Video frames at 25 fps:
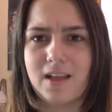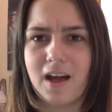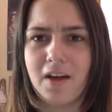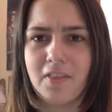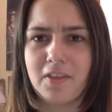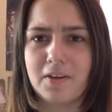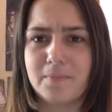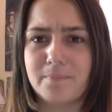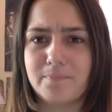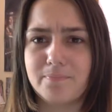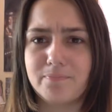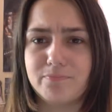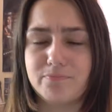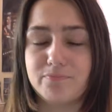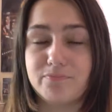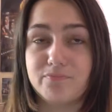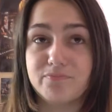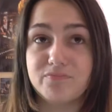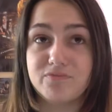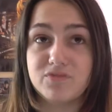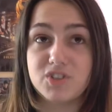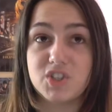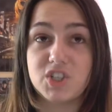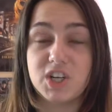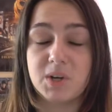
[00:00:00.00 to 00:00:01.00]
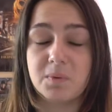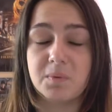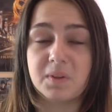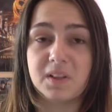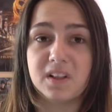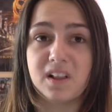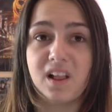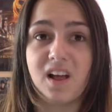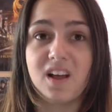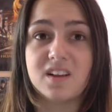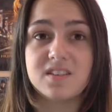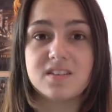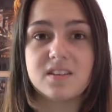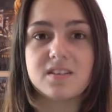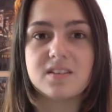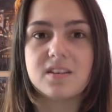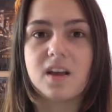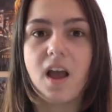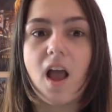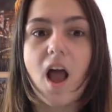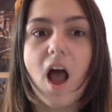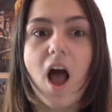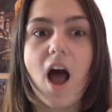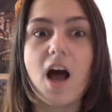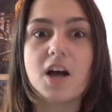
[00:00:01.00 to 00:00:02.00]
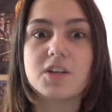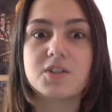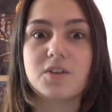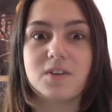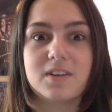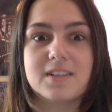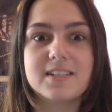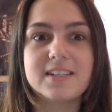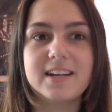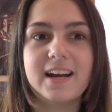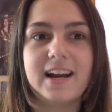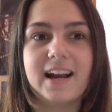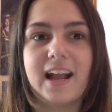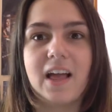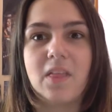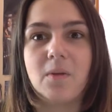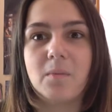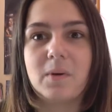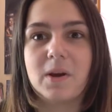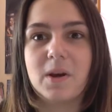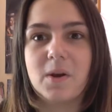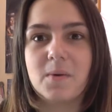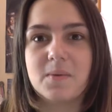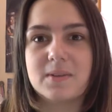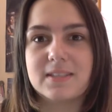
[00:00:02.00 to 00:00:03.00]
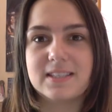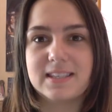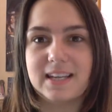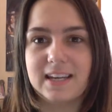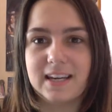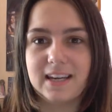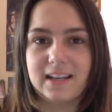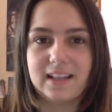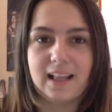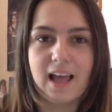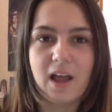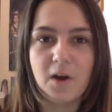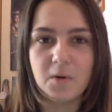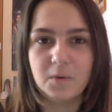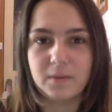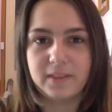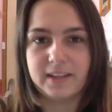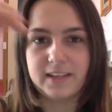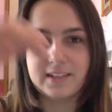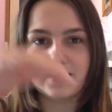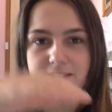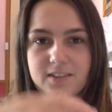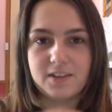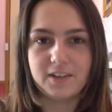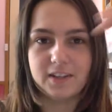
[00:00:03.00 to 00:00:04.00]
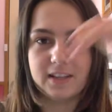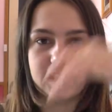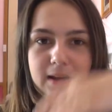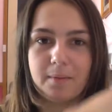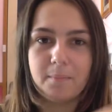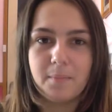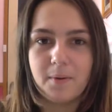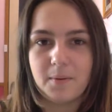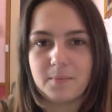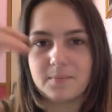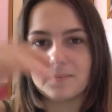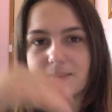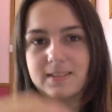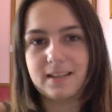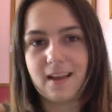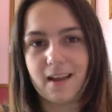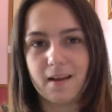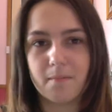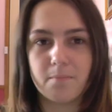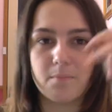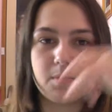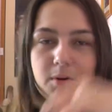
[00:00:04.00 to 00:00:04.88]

the other chick with glasses are sort of staring out the window and seeing like all these nuclear bombs, like